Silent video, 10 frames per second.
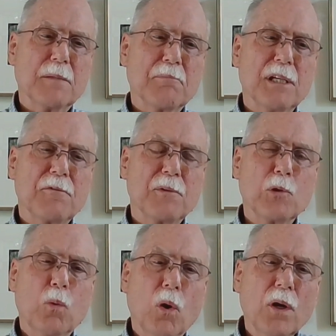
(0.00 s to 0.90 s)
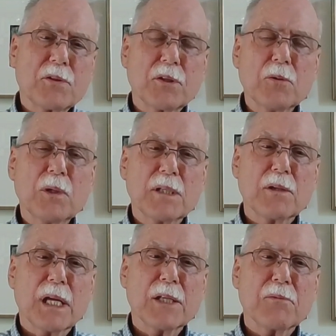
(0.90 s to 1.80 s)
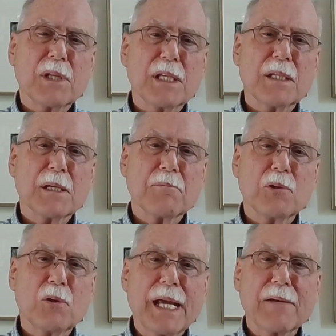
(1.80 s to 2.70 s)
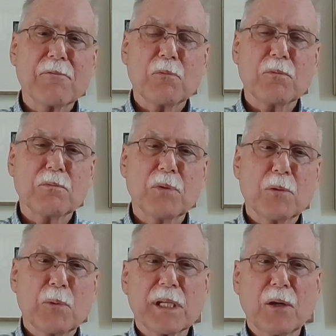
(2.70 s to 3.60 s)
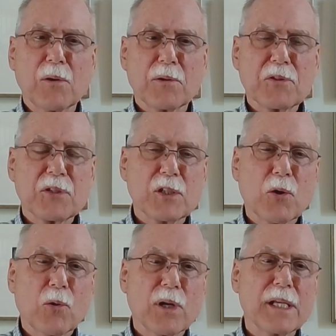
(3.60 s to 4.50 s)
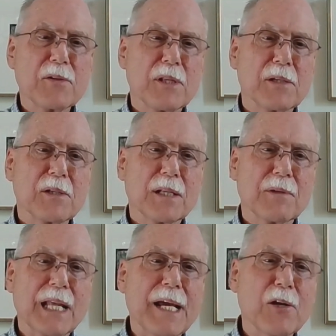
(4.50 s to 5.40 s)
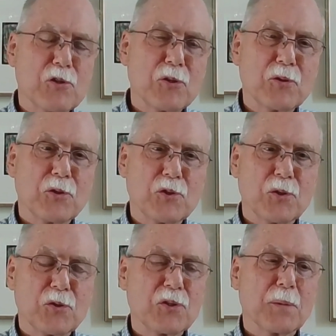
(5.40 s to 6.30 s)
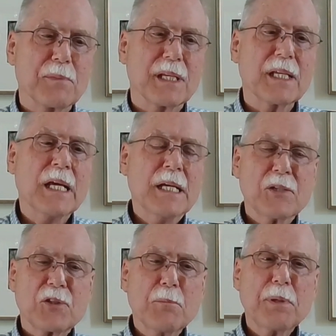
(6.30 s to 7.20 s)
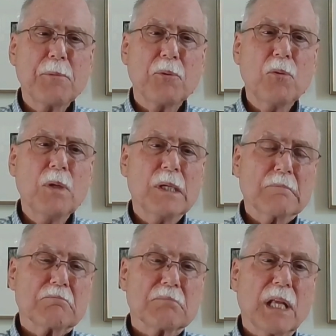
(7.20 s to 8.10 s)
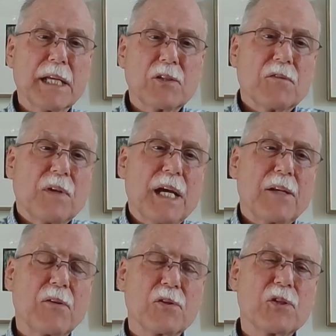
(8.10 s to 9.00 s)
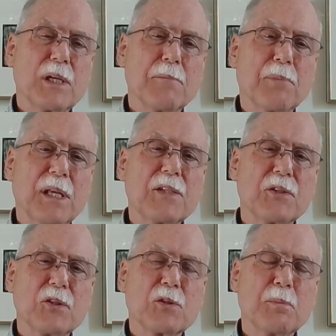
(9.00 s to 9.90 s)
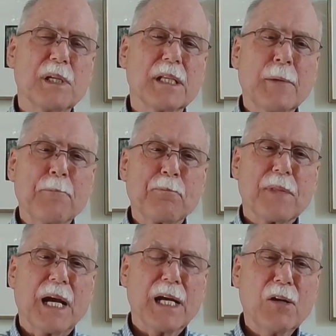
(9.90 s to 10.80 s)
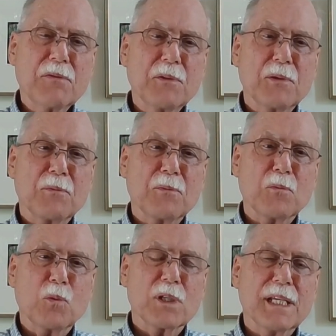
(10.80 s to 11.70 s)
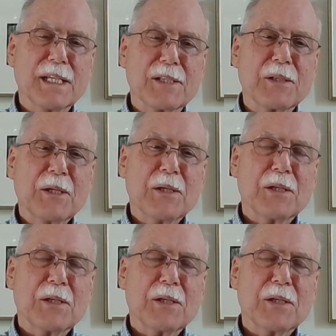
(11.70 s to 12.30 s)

If you want to, and you have what we call our seniority that allows you to choose something, some people like to fly to the same places, but I often would get